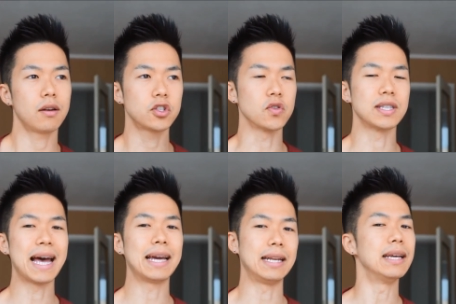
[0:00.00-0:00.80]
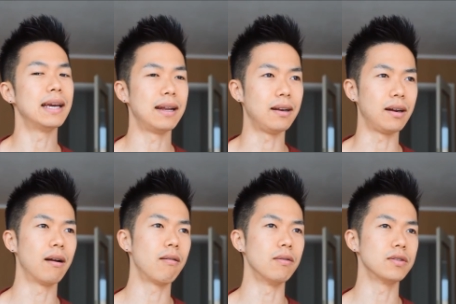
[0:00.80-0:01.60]
society and
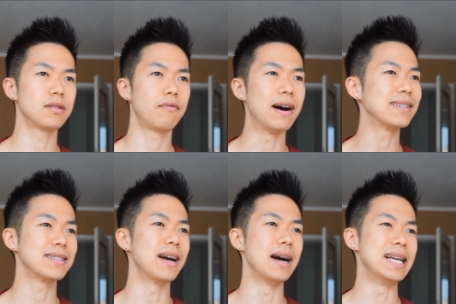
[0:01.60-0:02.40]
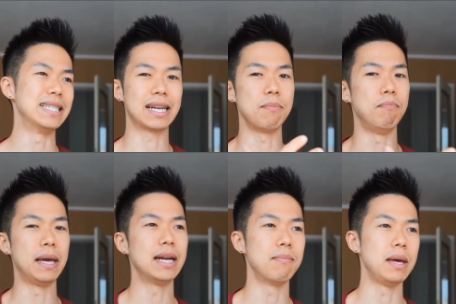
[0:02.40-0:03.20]
girls fantasize like a
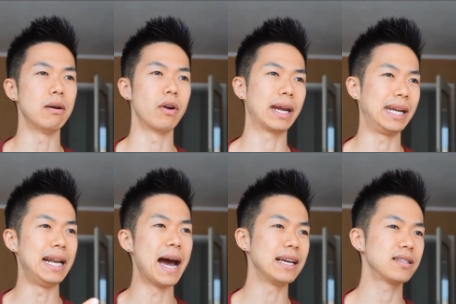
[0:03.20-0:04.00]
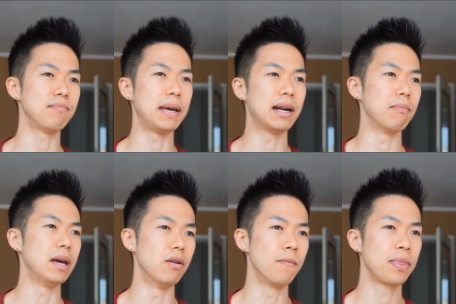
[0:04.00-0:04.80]
beta male, like nice beta
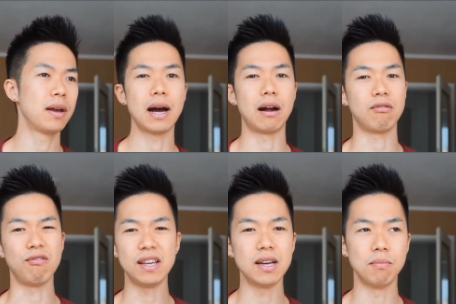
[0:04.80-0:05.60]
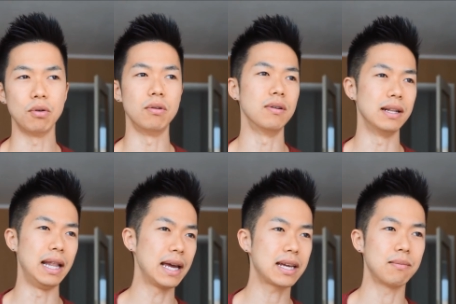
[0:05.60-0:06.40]
male, agreeable,
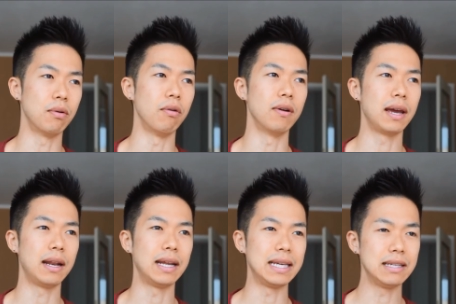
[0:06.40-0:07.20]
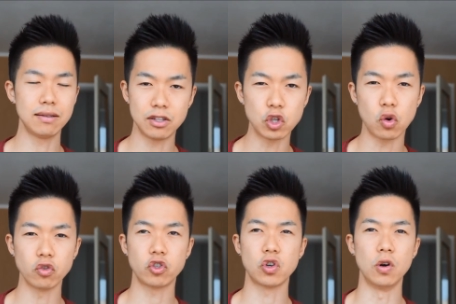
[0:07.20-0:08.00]
likable, and easy to
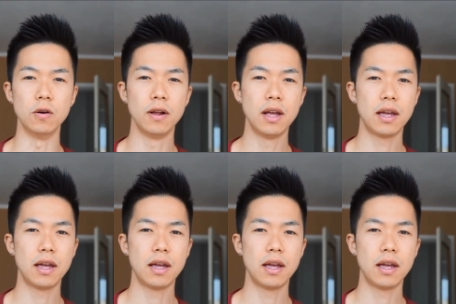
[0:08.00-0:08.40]
control.